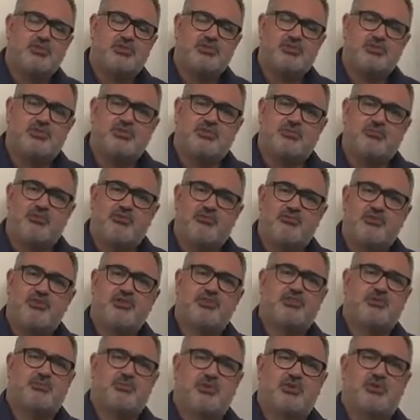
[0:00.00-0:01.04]
some
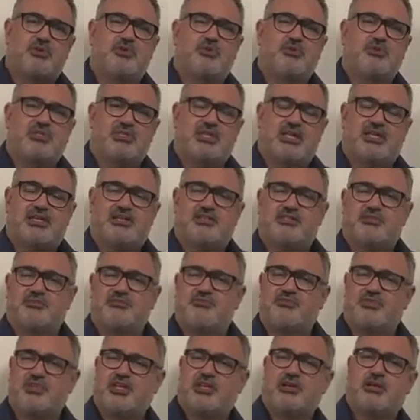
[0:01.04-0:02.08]
reversible cause, like some
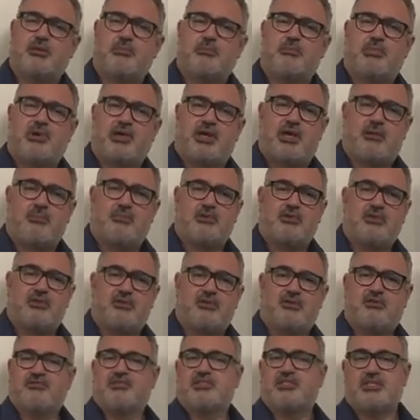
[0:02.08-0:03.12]
renal impairment, then
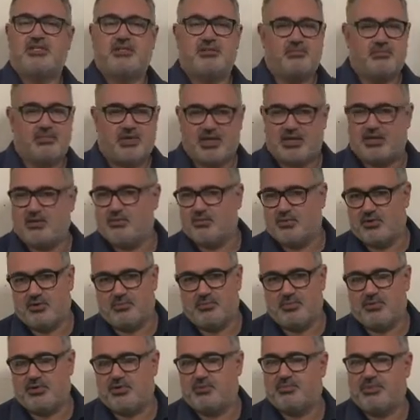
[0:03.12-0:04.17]
obviously you might want to
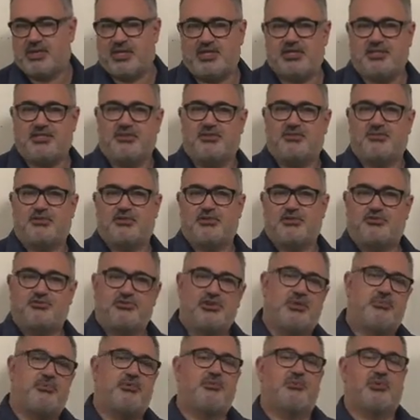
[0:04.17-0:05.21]
put the patient on a
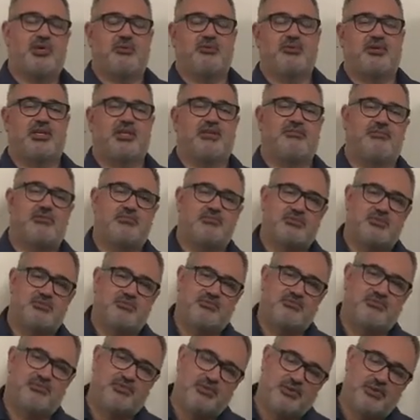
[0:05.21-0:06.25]
drip, you might want to give them some
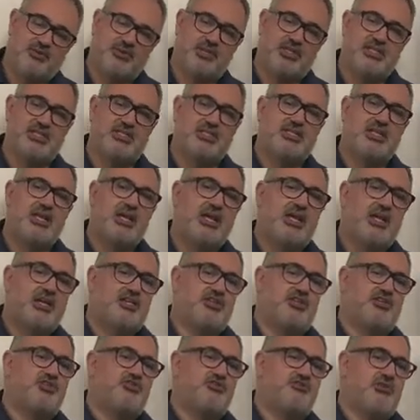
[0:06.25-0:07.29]
fluids
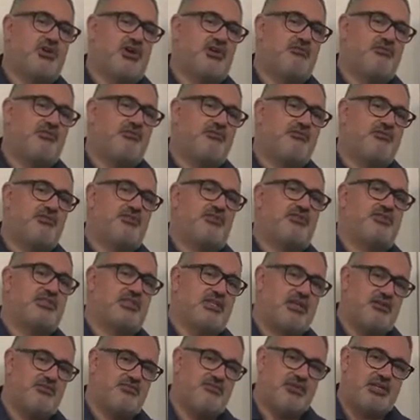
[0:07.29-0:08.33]
to try and reverse
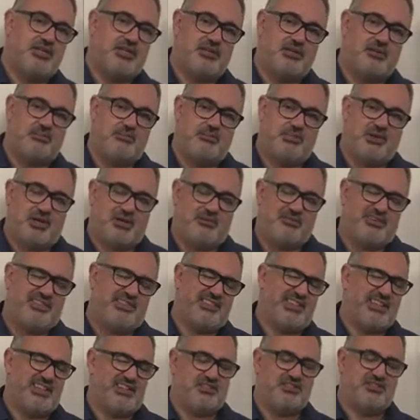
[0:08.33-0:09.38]
that renal impairment, and
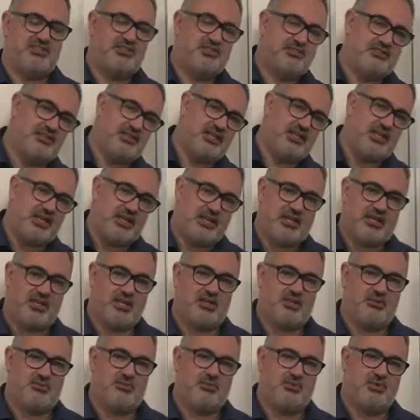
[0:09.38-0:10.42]
that'll certainly
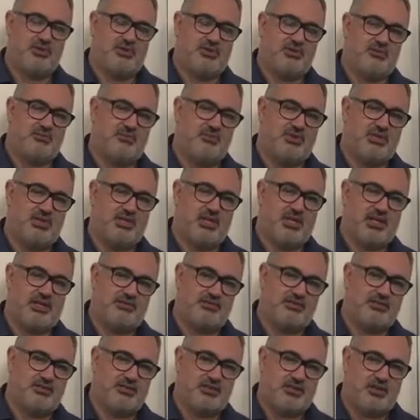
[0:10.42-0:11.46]
help with
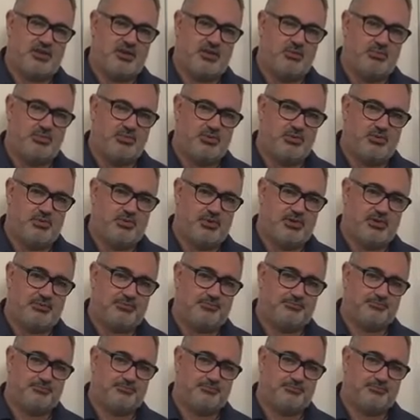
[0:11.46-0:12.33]
clearance of the opioid.